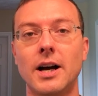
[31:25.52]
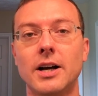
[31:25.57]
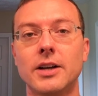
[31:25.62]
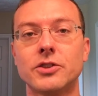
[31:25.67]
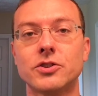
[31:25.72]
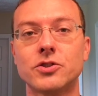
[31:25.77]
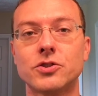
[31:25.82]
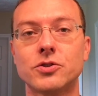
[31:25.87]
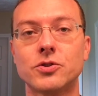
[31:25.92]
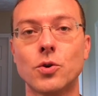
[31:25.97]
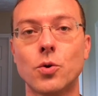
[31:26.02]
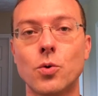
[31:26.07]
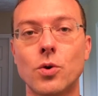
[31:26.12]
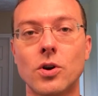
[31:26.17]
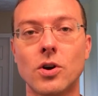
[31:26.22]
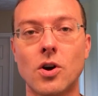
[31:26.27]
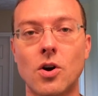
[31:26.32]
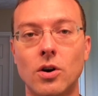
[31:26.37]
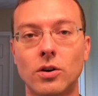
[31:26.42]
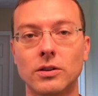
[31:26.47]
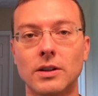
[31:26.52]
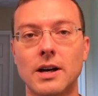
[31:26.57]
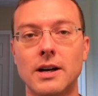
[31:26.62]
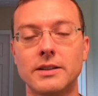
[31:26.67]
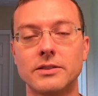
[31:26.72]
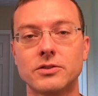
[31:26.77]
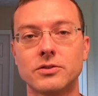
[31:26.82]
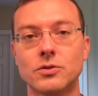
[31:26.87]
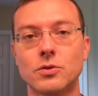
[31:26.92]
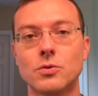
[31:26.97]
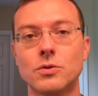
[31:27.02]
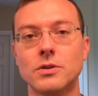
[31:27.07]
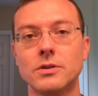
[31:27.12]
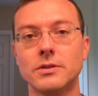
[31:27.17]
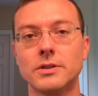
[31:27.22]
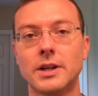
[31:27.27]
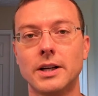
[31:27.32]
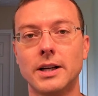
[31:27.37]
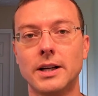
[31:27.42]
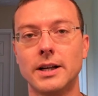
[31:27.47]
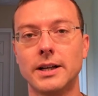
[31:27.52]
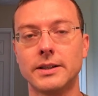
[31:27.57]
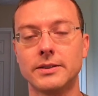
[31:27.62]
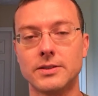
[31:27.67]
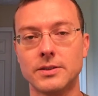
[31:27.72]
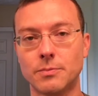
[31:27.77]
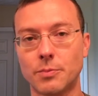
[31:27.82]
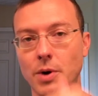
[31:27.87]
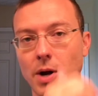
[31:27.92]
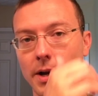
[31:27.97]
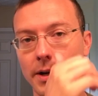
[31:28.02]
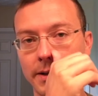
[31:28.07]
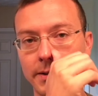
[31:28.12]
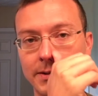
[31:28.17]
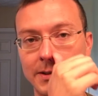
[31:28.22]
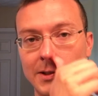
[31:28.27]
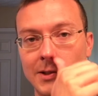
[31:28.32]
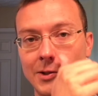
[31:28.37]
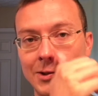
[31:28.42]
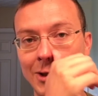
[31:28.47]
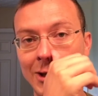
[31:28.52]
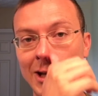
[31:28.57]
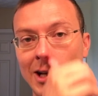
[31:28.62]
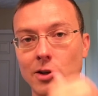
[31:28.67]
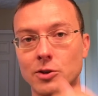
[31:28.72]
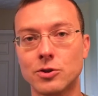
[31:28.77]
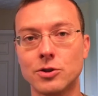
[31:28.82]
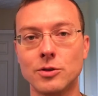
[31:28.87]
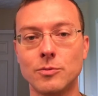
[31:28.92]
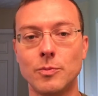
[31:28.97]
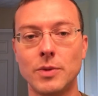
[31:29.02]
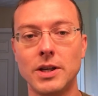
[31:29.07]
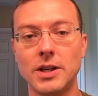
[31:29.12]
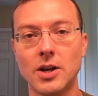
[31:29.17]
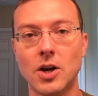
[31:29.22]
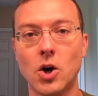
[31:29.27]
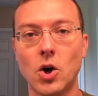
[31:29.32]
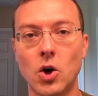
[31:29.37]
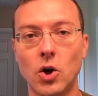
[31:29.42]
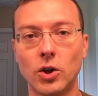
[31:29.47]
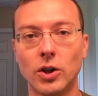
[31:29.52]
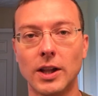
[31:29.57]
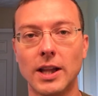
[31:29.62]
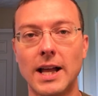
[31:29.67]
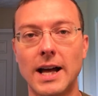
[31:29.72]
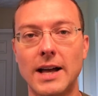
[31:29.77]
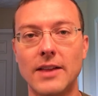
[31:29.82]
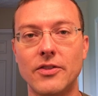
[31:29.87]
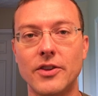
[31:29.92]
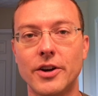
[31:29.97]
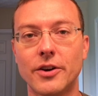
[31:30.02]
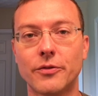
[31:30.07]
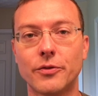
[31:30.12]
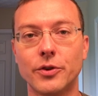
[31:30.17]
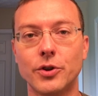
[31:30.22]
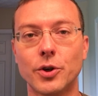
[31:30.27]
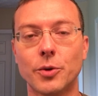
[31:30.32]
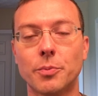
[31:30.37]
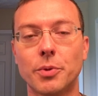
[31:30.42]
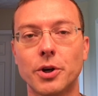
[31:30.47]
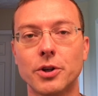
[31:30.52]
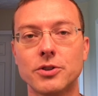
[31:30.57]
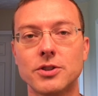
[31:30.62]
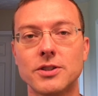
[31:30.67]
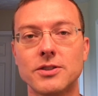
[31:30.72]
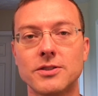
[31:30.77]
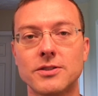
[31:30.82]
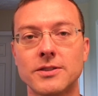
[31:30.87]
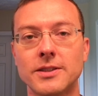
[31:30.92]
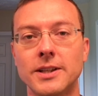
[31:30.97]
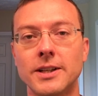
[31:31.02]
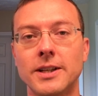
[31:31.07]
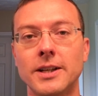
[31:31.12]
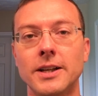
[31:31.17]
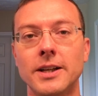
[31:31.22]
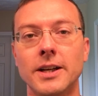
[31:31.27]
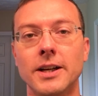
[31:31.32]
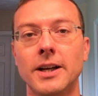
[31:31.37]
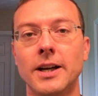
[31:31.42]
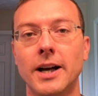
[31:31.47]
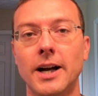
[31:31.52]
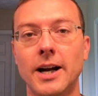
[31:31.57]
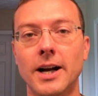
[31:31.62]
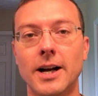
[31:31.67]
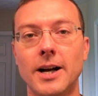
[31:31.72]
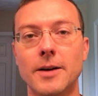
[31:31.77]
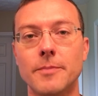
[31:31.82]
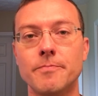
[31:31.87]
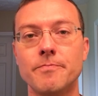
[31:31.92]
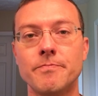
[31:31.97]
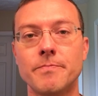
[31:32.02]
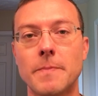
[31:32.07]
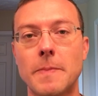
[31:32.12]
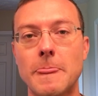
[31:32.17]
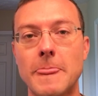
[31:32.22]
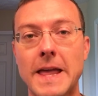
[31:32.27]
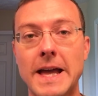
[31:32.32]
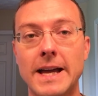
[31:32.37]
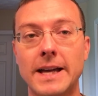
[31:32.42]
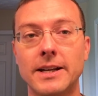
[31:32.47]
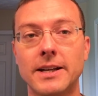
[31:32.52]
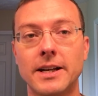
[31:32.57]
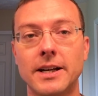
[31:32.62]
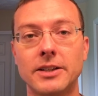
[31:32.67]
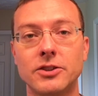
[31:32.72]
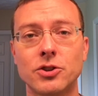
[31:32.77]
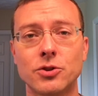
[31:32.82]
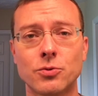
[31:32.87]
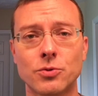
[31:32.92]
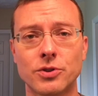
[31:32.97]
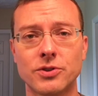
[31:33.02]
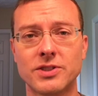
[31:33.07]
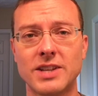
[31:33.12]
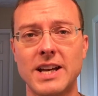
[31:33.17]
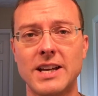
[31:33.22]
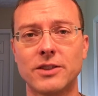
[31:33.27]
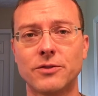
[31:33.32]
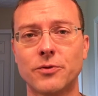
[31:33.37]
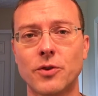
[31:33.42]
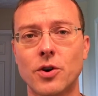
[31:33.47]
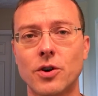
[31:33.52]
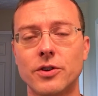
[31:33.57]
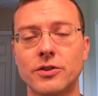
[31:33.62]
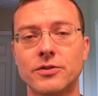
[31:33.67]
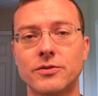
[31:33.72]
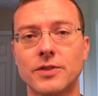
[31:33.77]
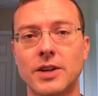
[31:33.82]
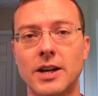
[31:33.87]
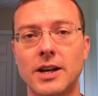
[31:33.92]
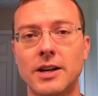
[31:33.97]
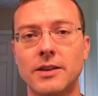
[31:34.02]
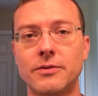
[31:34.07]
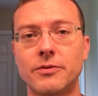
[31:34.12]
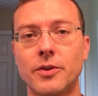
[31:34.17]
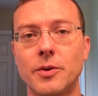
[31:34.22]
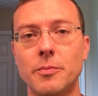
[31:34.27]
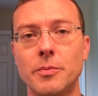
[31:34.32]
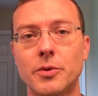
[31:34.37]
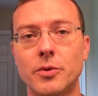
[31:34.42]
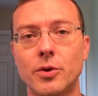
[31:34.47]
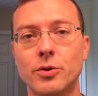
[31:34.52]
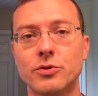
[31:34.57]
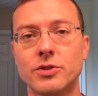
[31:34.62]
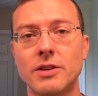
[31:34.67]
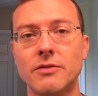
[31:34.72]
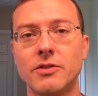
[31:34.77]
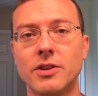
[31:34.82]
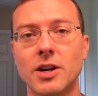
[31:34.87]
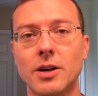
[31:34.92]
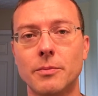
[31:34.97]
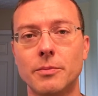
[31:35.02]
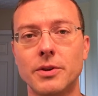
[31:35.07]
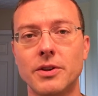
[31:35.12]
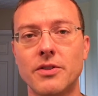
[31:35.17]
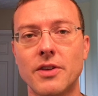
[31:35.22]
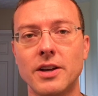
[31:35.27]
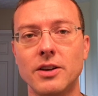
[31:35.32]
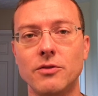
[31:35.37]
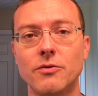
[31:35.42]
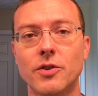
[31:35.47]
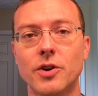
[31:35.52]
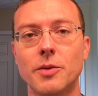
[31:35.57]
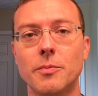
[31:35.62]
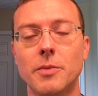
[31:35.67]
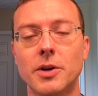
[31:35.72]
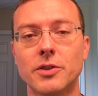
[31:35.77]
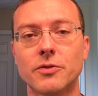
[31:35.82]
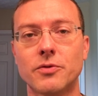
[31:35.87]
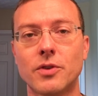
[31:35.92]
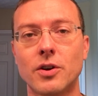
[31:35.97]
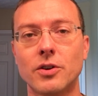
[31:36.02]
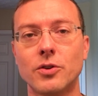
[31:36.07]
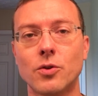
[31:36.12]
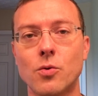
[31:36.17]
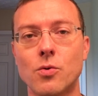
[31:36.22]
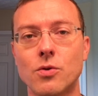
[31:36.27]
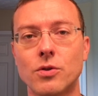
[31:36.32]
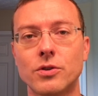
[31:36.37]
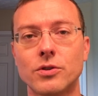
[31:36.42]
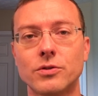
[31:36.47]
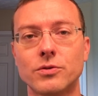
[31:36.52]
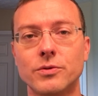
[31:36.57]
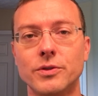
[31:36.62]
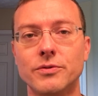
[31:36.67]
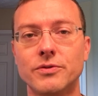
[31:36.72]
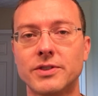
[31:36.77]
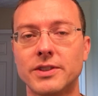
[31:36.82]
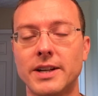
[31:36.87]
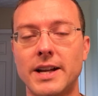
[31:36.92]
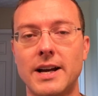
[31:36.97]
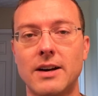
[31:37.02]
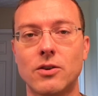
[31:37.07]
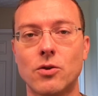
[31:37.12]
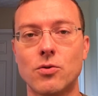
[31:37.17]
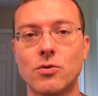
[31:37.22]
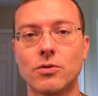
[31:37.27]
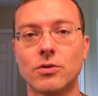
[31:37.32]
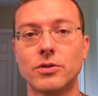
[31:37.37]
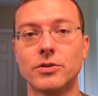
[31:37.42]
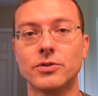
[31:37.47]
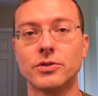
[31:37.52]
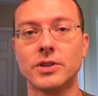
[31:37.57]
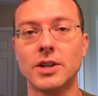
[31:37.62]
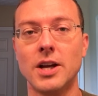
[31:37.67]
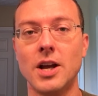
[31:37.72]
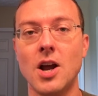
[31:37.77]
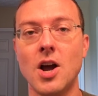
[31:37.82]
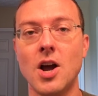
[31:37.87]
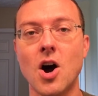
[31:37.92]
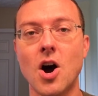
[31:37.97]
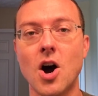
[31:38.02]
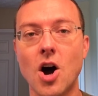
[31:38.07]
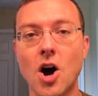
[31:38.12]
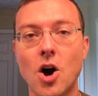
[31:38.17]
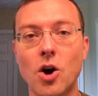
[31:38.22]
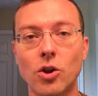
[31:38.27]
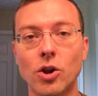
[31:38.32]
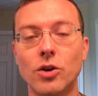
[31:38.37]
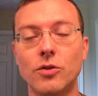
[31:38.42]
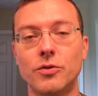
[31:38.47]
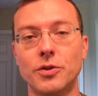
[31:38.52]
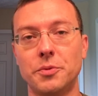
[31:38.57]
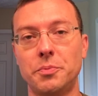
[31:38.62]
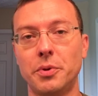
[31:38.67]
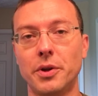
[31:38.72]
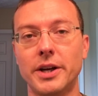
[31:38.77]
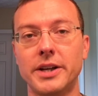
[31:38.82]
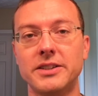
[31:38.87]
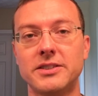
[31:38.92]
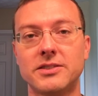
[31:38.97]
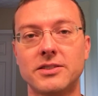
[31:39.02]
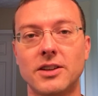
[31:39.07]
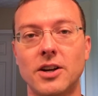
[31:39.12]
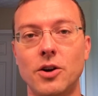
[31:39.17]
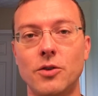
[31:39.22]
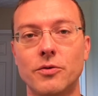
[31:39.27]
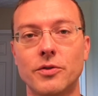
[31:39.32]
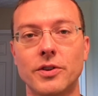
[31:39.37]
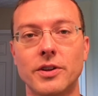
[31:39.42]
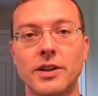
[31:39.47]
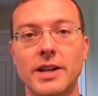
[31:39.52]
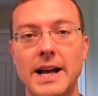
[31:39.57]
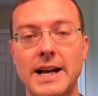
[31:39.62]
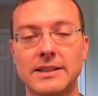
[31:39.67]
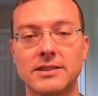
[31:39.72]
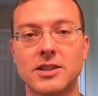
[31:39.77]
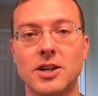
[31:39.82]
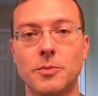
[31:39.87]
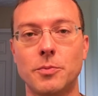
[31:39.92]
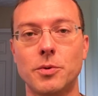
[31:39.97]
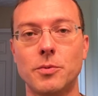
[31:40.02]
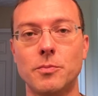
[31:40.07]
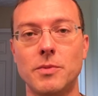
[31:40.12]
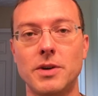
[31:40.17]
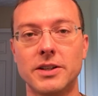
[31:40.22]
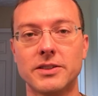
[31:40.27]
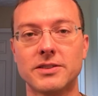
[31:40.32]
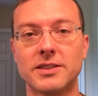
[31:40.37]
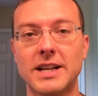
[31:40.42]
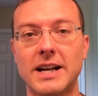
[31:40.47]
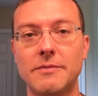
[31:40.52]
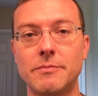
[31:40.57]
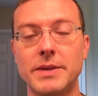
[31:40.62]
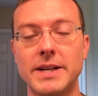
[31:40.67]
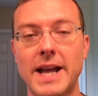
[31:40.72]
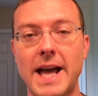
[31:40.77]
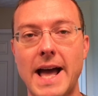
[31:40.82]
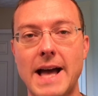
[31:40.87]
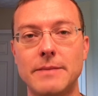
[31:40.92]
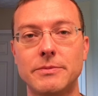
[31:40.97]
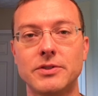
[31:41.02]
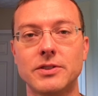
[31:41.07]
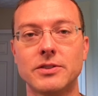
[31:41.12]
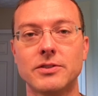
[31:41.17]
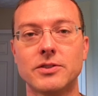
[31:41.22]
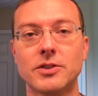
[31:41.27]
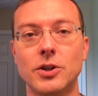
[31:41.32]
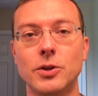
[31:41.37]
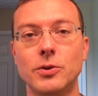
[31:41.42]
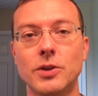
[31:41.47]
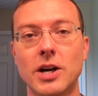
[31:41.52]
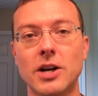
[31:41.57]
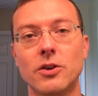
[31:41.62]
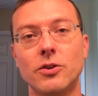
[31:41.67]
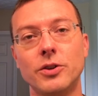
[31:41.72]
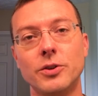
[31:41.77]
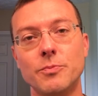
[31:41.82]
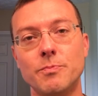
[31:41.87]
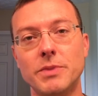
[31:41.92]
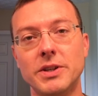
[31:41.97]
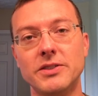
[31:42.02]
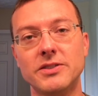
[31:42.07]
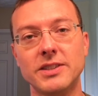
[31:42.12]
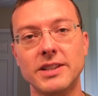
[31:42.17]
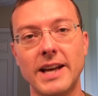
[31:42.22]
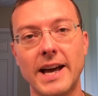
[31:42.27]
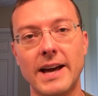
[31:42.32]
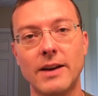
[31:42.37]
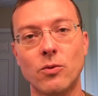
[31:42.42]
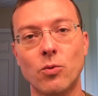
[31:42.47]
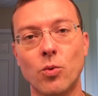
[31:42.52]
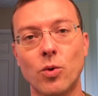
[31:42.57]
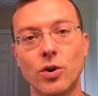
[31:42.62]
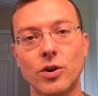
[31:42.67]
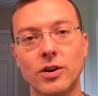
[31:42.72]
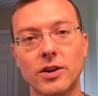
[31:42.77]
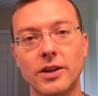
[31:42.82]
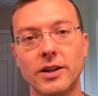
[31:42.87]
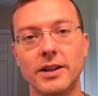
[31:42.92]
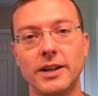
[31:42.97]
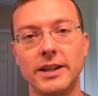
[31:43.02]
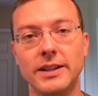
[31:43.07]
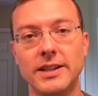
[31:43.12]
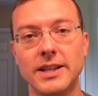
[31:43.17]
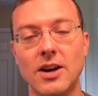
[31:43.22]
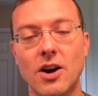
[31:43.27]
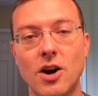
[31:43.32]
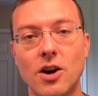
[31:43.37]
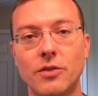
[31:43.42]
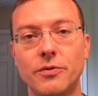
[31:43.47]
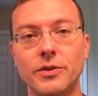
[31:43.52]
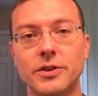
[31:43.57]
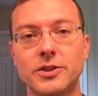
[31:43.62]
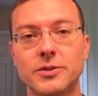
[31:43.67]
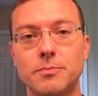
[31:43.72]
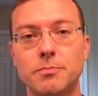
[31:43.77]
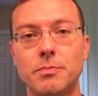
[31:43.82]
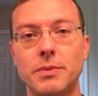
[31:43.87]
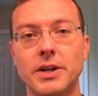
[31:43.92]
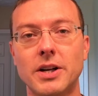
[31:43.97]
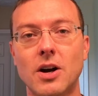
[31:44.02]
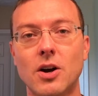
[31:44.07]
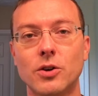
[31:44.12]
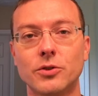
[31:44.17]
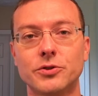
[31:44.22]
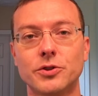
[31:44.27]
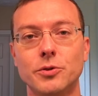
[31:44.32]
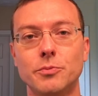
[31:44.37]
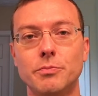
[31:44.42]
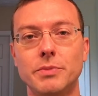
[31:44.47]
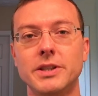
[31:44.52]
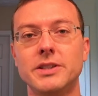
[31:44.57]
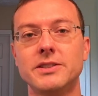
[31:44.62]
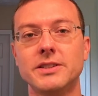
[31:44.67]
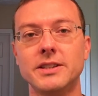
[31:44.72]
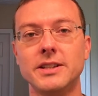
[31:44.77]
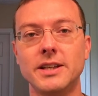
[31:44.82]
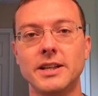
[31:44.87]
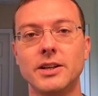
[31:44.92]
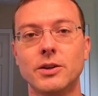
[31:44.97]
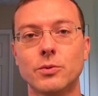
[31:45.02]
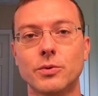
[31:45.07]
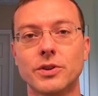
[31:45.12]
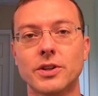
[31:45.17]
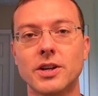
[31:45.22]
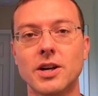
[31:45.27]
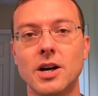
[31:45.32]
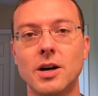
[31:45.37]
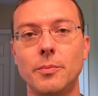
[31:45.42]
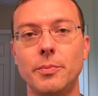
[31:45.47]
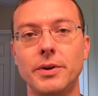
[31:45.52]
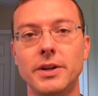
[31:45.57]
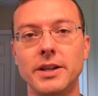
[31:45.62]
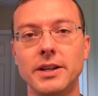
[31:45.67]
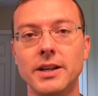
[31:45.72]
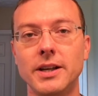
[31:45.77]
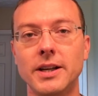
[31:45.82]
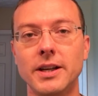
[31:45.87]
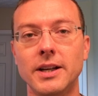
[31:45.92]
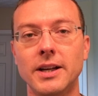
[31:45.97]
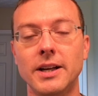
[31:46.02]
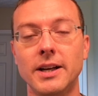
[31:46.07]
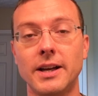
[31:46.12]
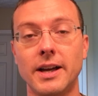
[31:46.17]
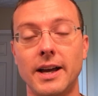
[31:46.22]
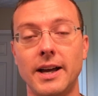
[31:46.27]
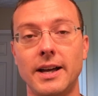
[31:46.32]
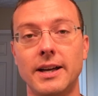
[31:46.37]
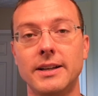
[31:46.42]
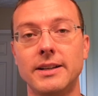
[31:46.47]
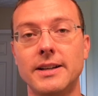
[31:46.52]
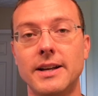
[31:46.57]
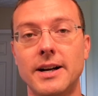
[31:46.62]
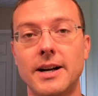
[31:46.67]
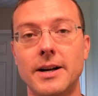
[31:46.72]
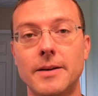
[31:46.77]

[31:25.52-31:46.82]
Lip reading: store, online store. The products that you see here should be online there for your purchase. And just want to say, as far as from Monroe Shaving Company, thank you very much for all your orders. We've sent out orders all over the place over the last couple of months that I've been absent. So not only busy at work in the office, but also busy here with the company. And